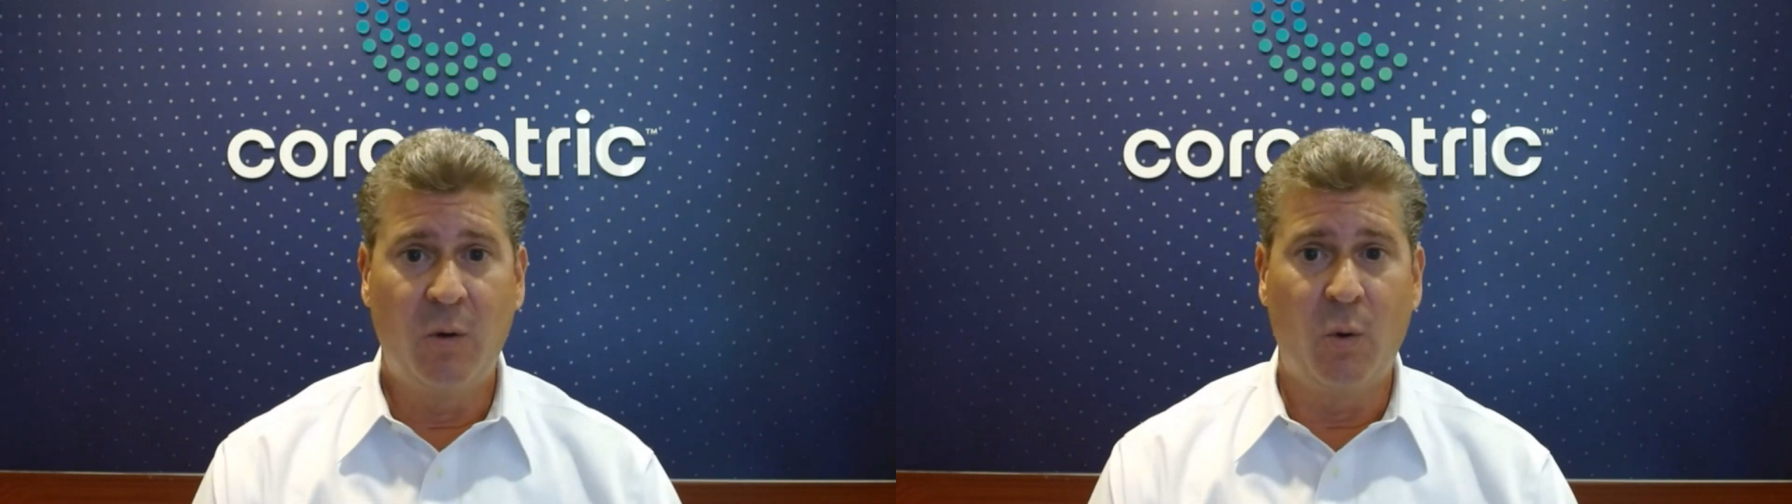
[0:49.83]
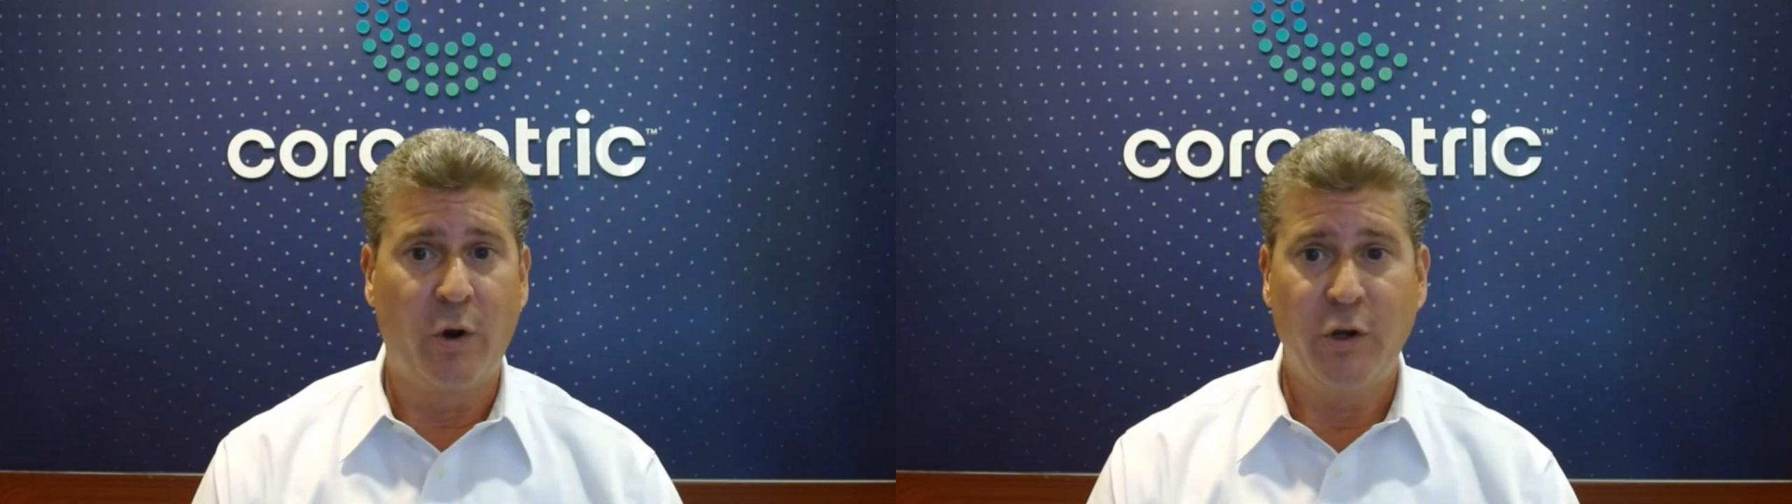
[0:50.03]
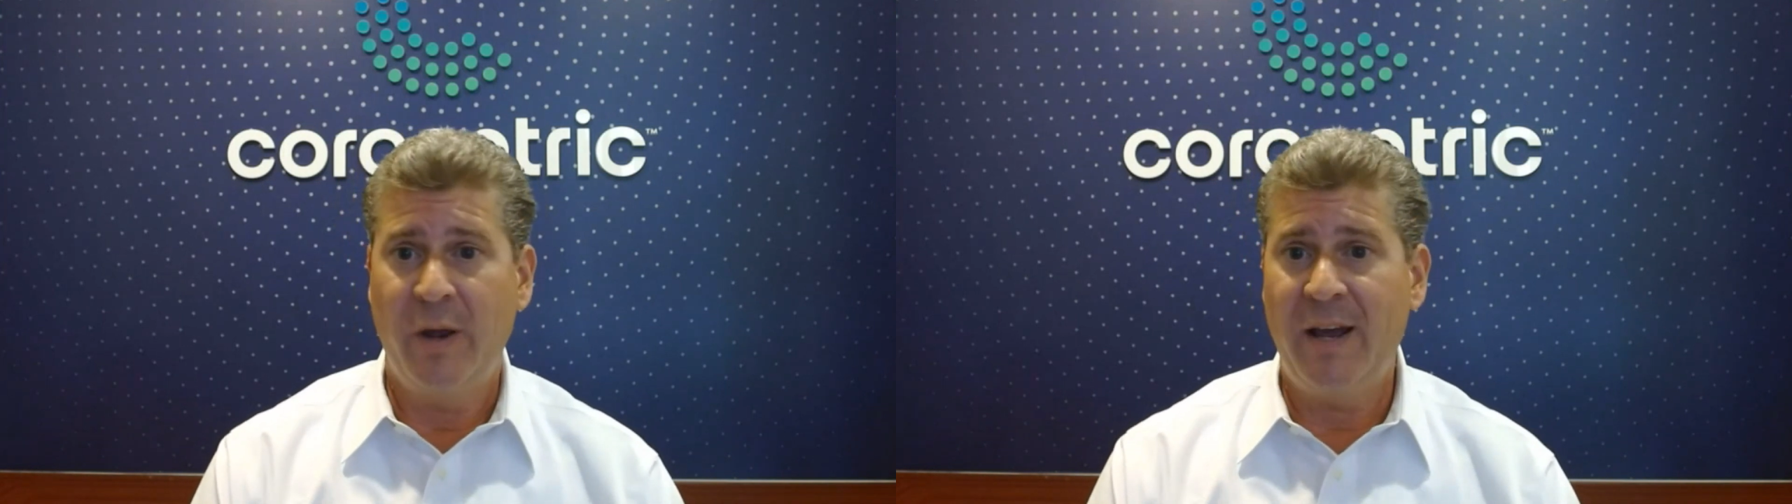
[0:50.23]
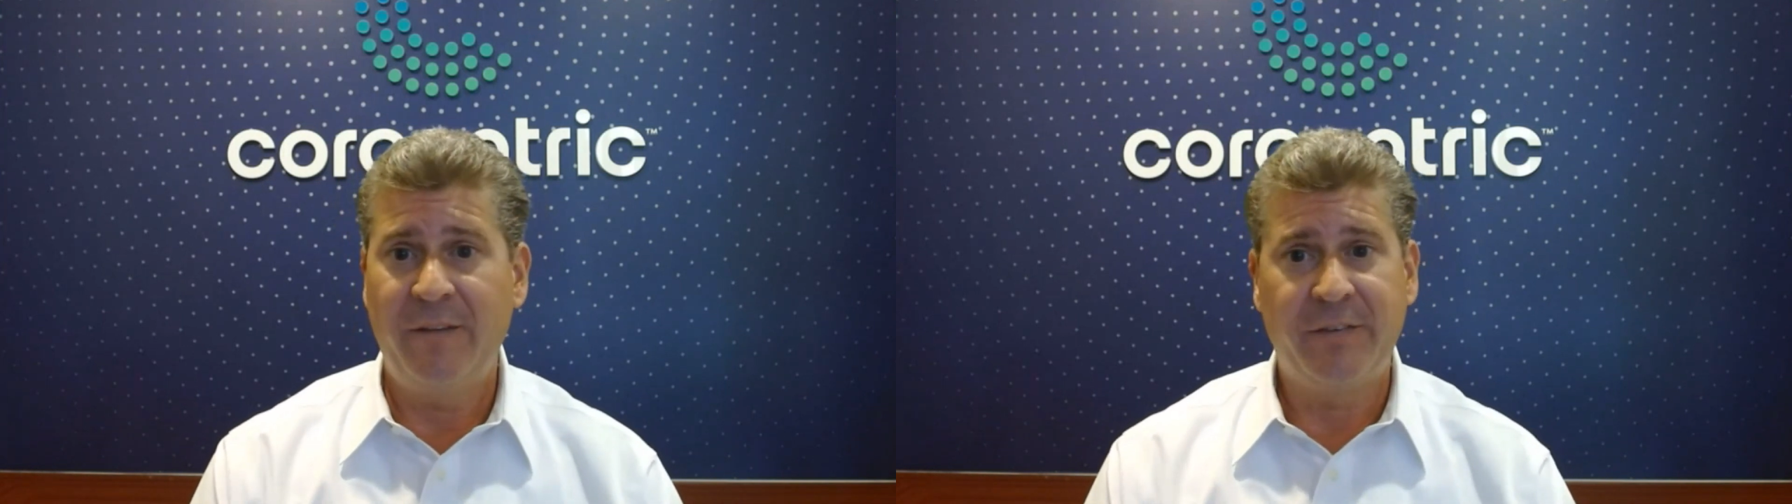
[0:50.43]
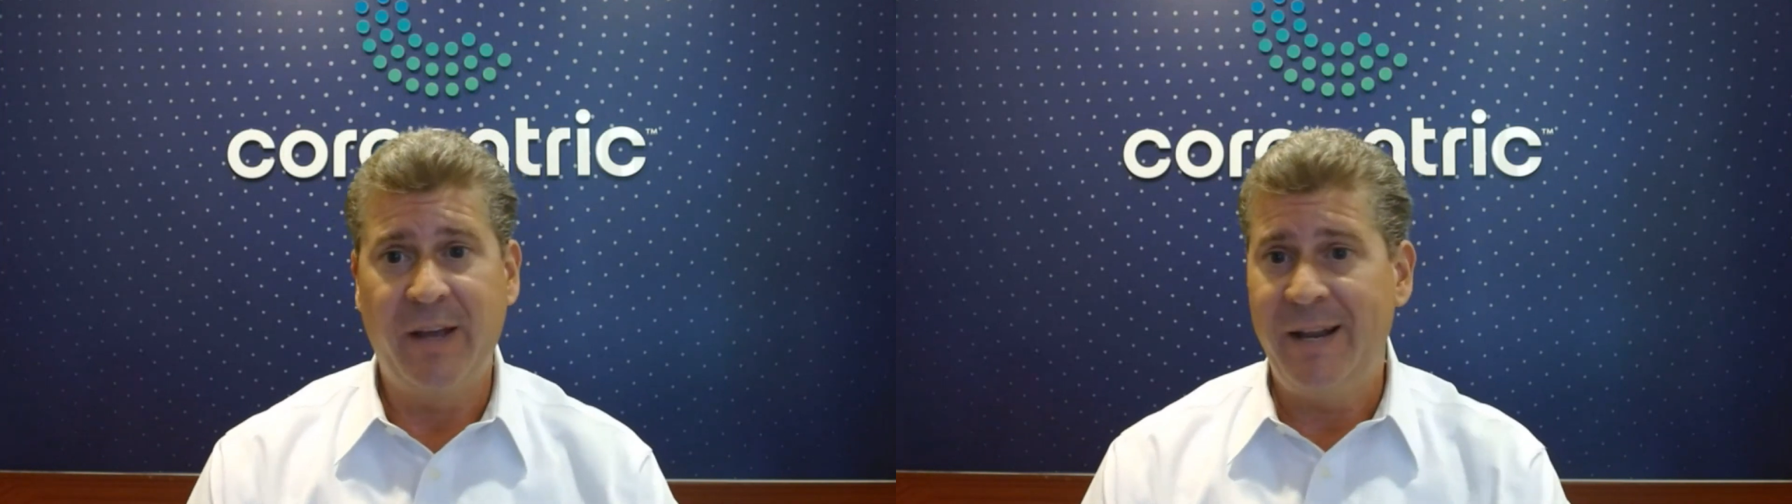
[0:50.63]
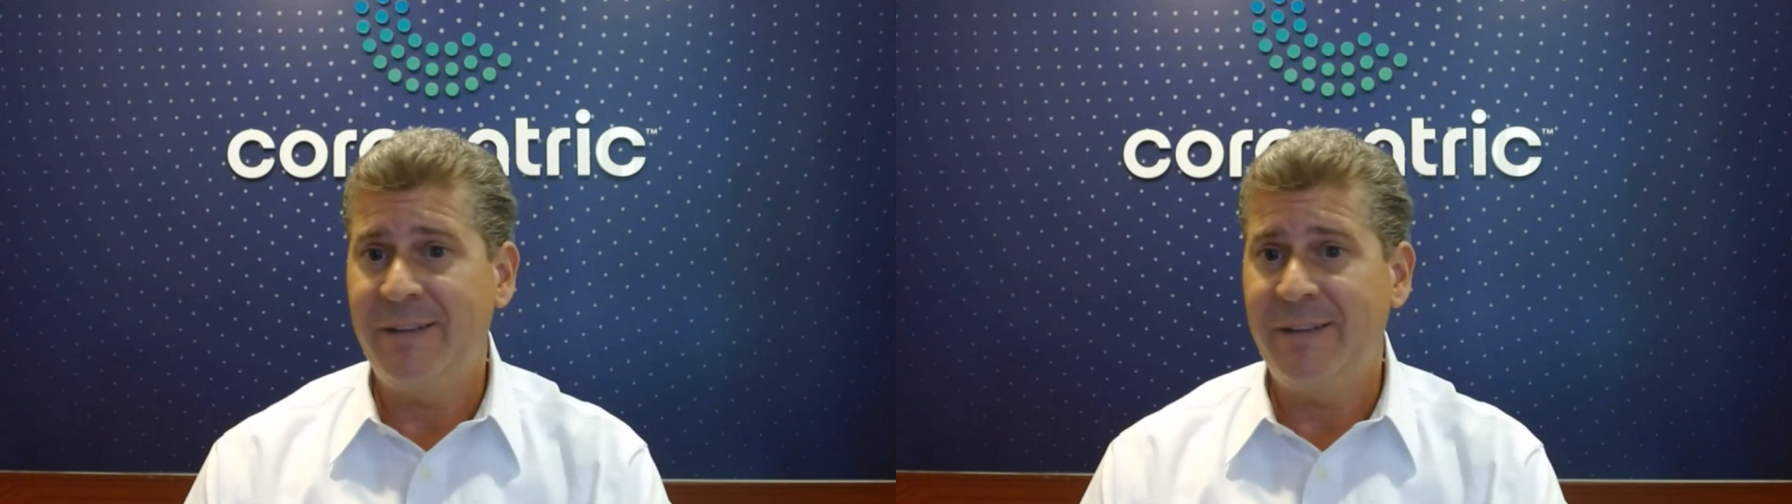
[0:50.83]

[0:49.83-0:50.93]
or you have an